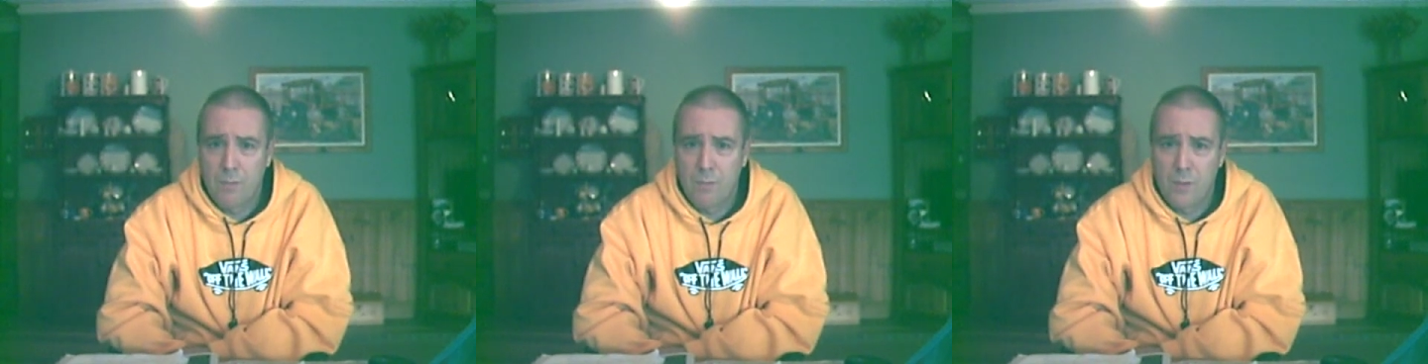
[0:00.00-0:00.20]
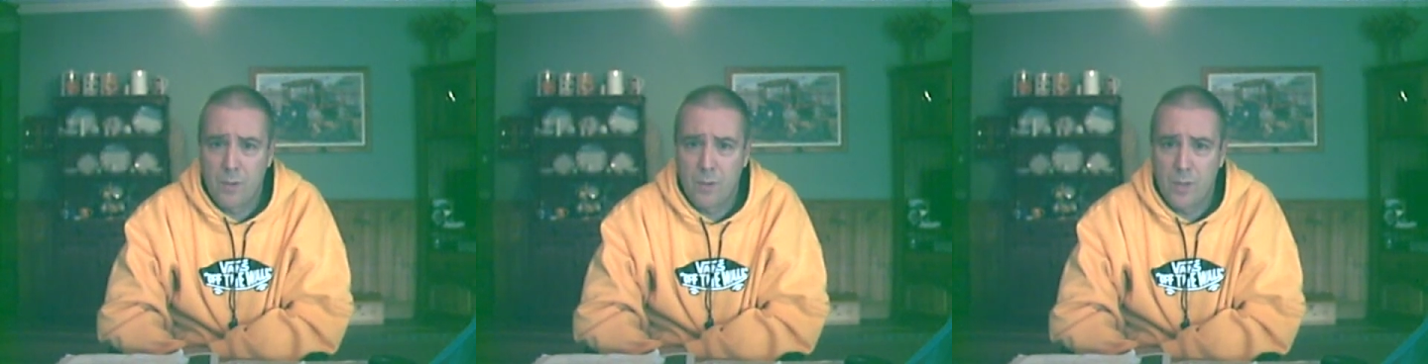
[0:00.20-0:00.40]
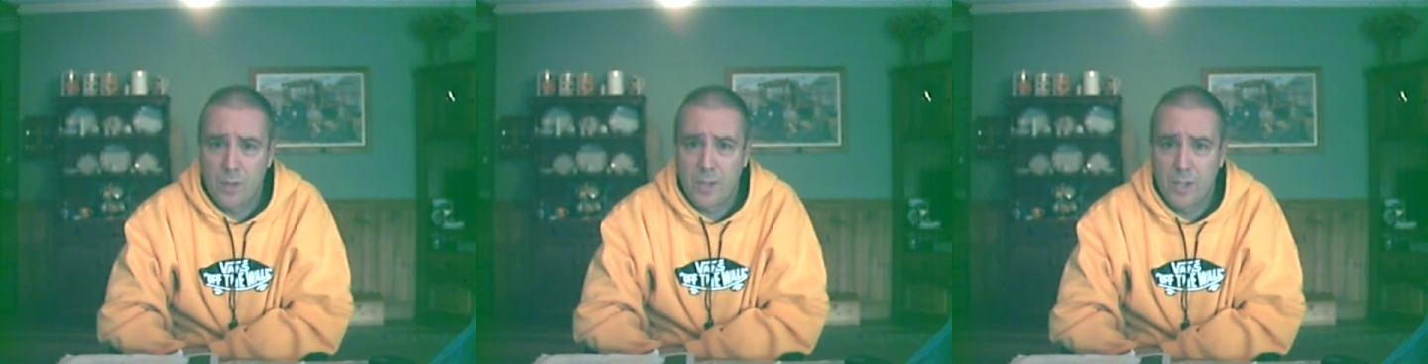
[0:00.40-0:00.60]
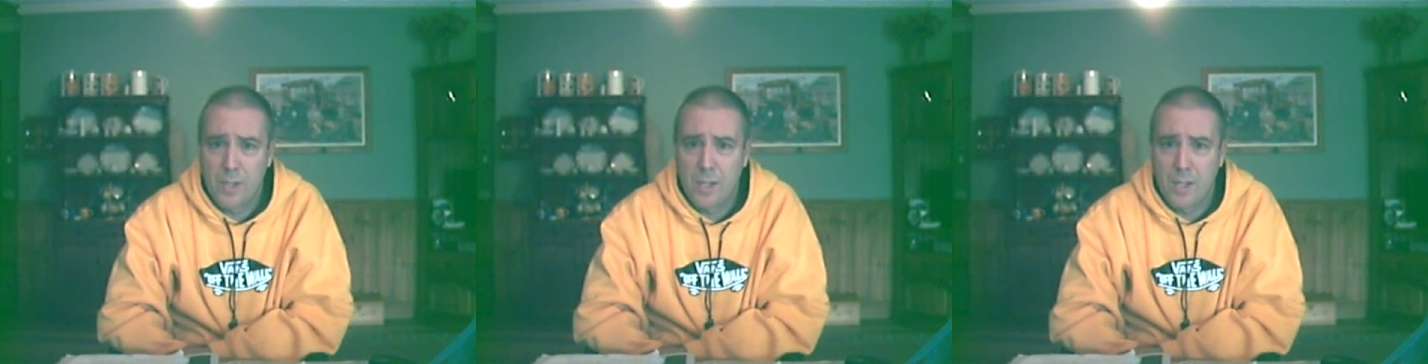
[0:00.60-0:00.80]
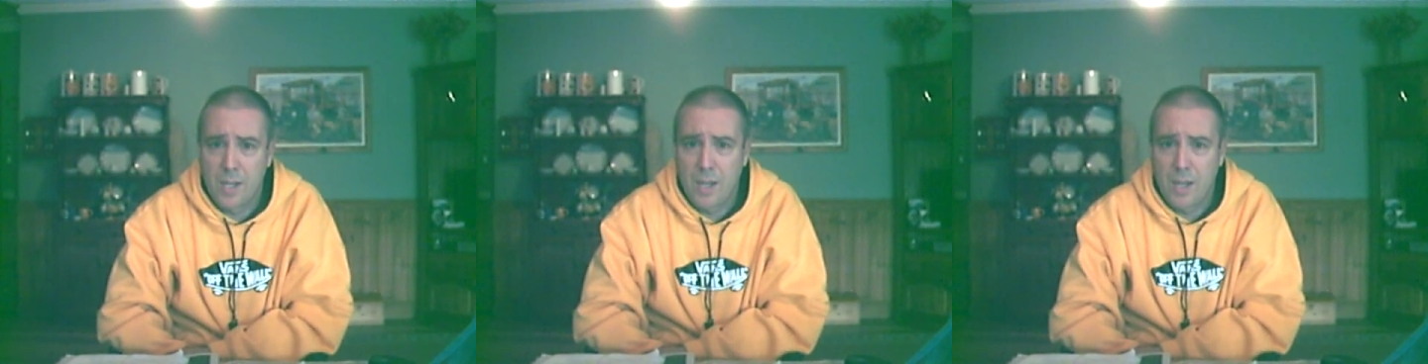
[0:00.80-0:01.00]

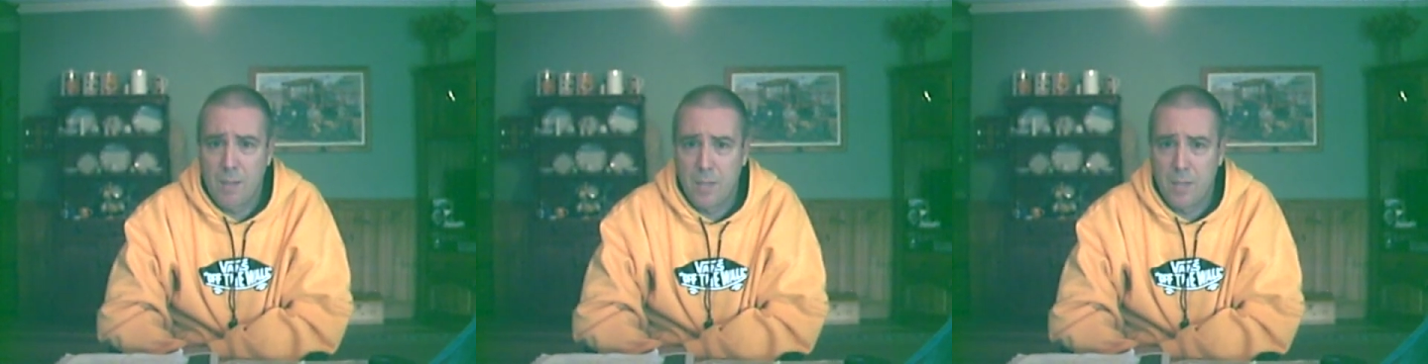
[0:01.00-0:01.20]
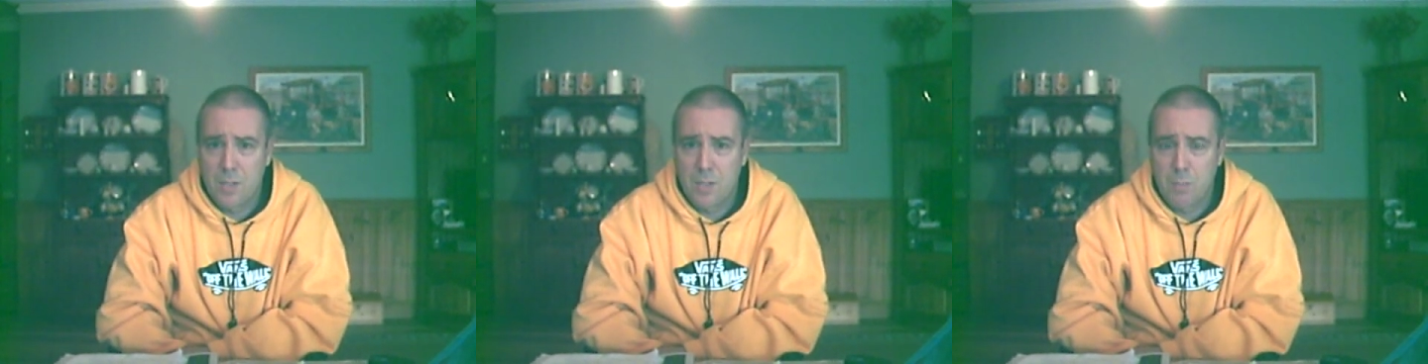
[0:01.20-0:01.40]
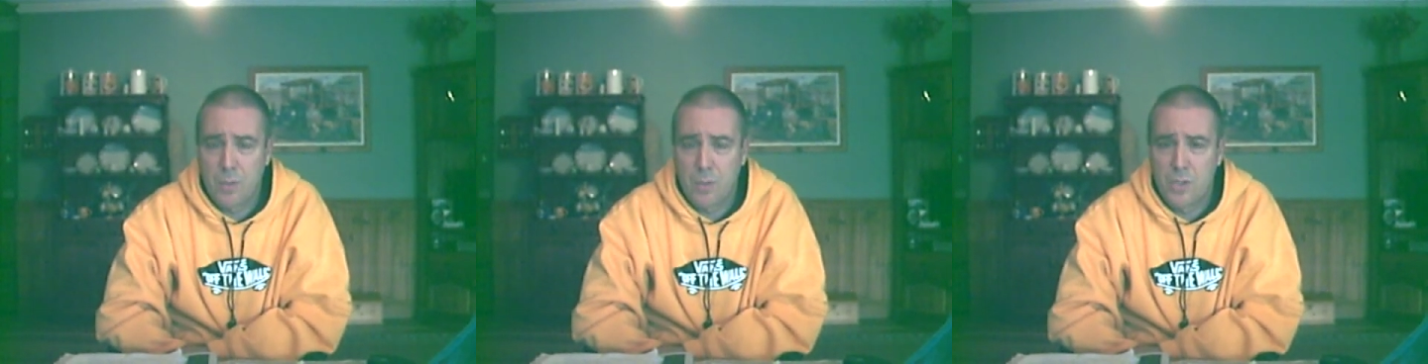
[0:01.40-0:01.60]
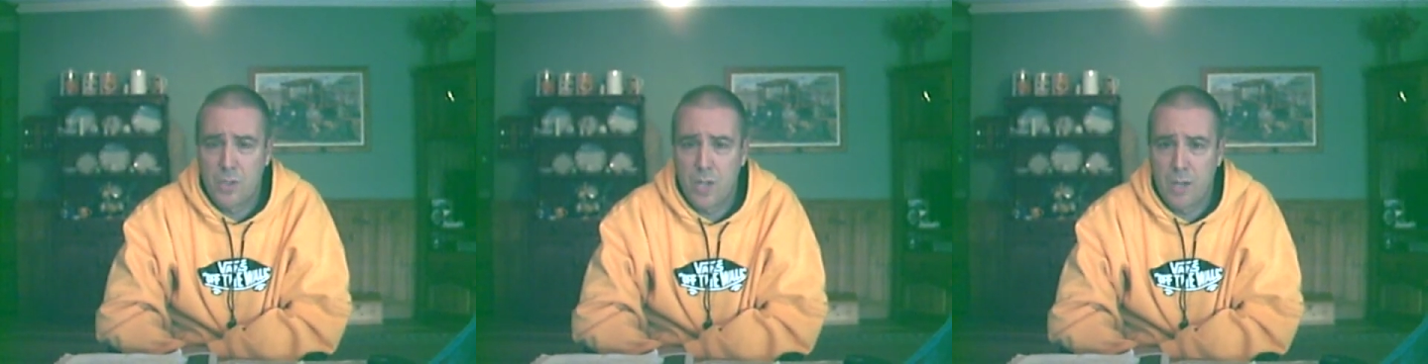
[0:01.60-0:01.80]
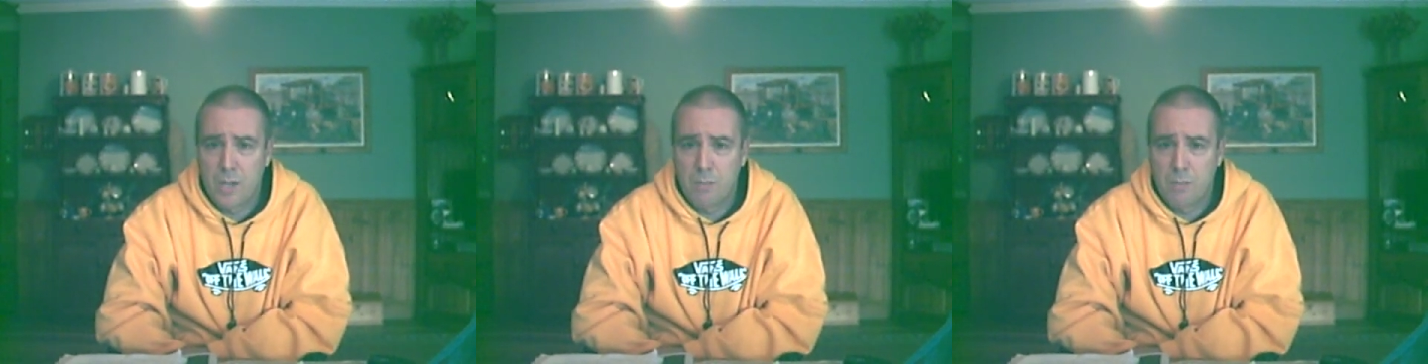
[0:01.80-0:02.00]
very much appreciated